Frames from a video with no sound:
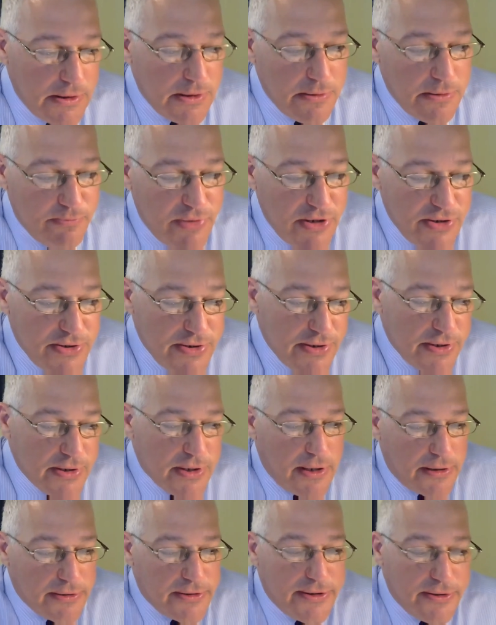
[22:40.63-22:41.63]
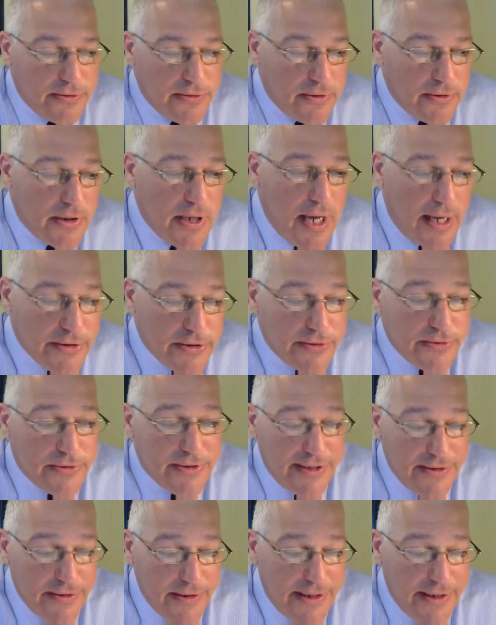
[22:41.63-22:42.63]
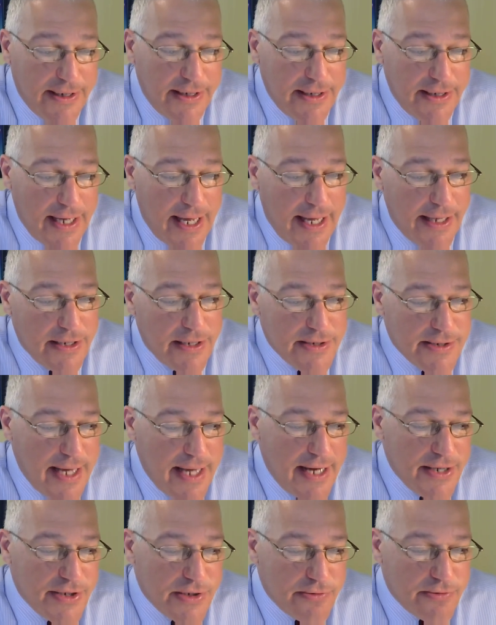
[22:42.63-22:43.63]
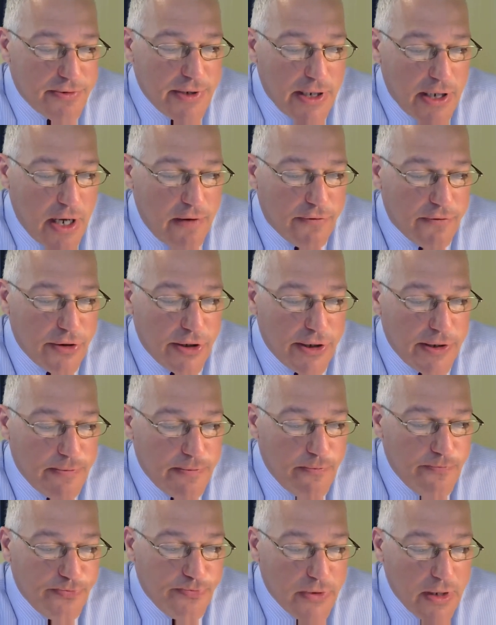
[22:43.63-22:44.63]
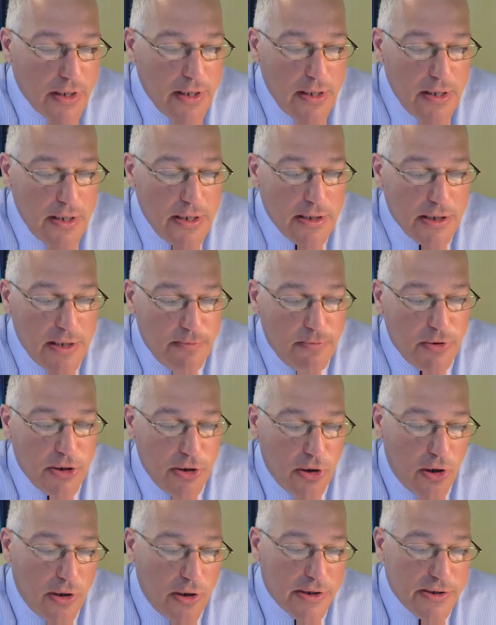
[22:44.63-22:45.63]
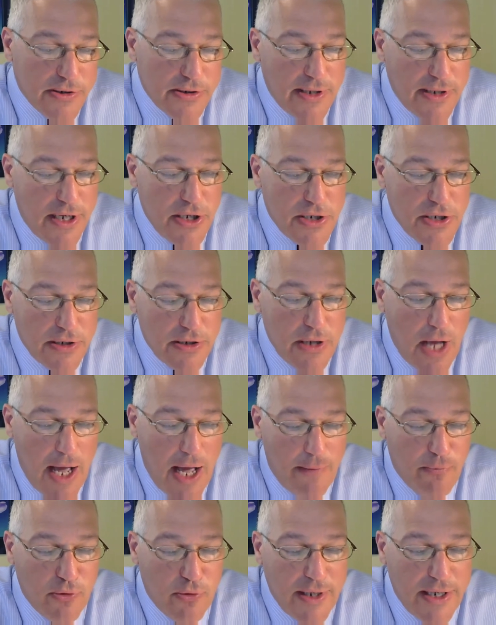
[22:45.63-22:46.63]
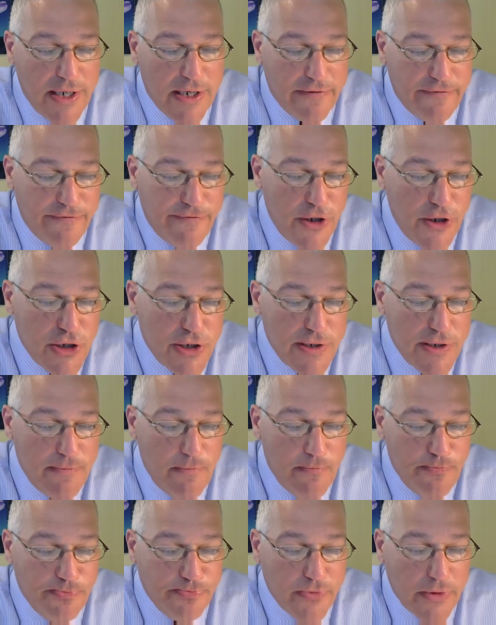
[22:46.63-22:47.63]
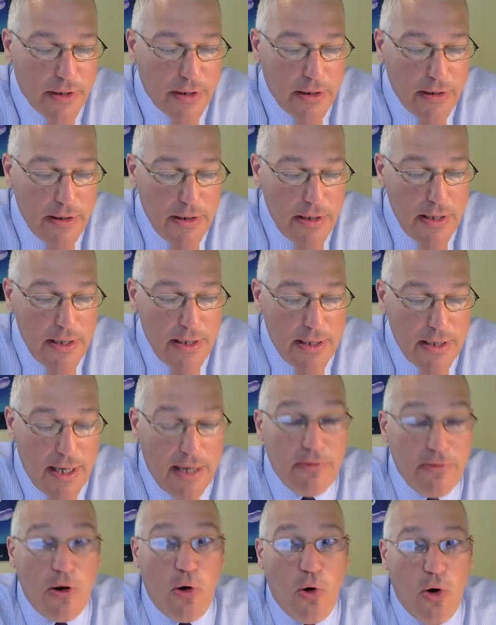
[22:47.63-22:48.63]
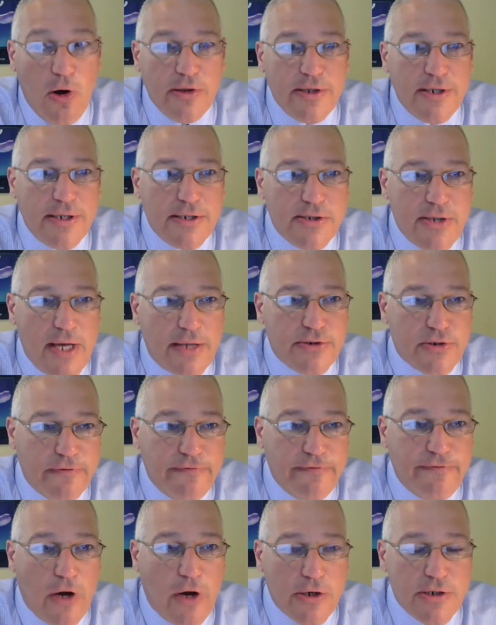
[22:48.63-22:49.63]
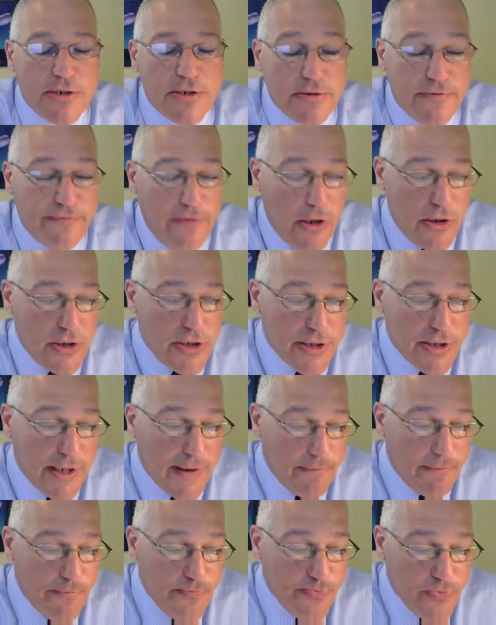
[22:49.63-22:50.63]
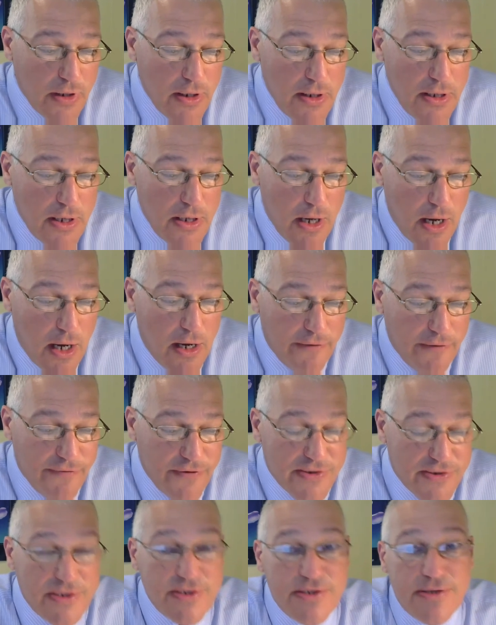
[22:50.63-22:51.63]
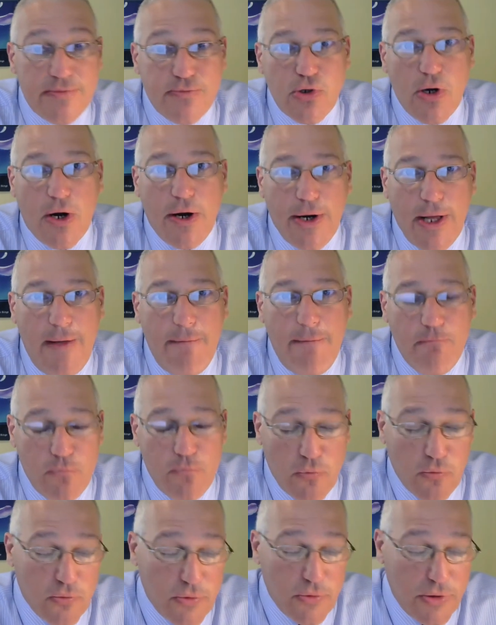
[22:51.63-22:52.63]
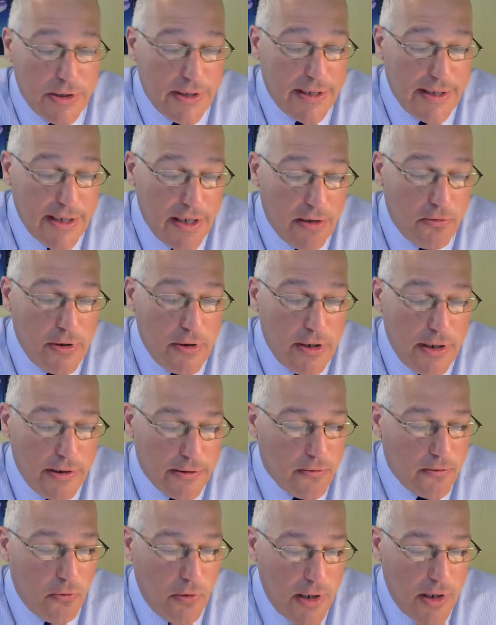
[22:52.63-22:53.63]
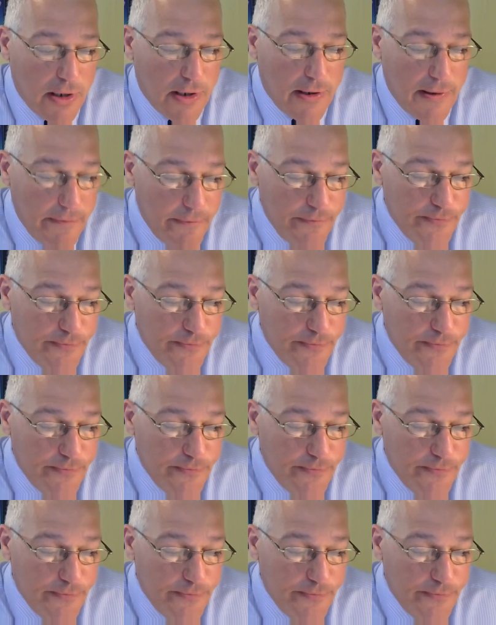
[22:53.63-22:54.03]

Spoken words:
Business continuity and disaster recovery. Keeping the organization operating efficient and all the essential functions functioning. If the systems aren't up, we can't work.